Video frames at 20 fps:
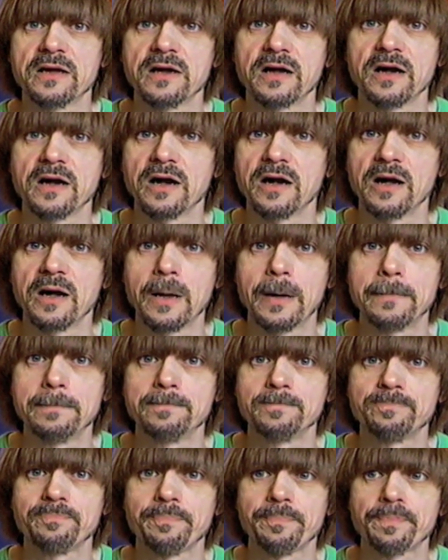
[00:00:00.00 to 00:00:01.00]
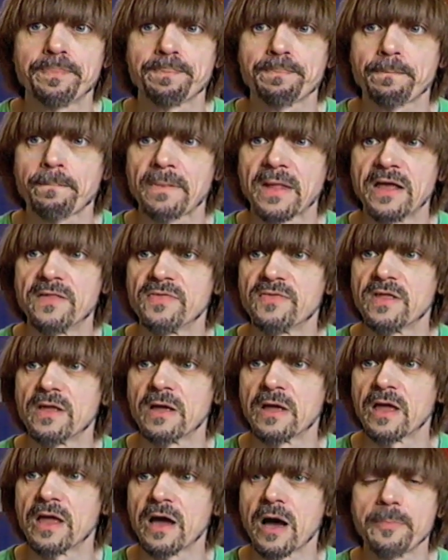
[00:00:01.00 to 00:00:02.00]

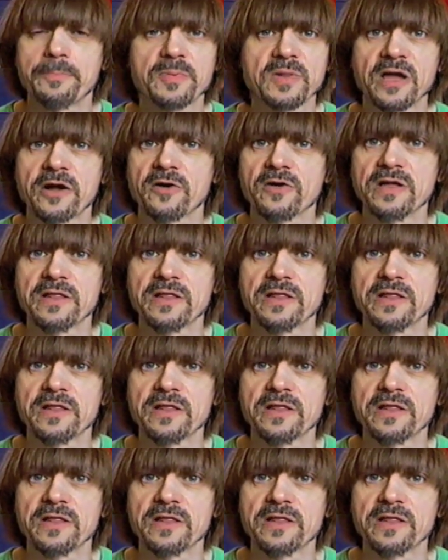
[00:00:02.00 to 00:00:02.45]
up there